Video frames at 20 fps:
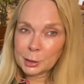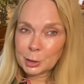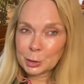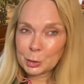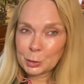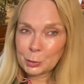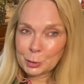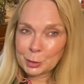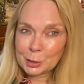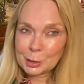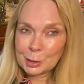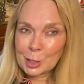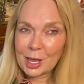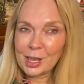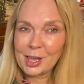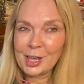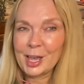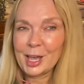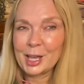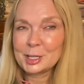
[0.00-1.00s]
to do
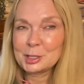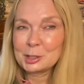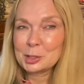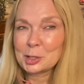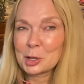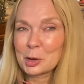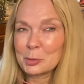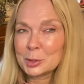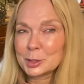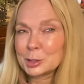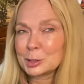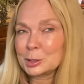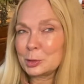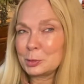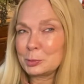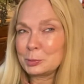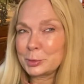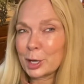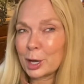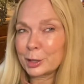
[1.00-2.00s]
a show with
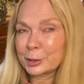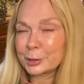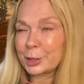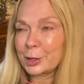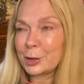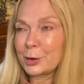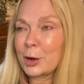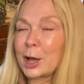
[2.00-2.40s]
Snoop Dogg, though.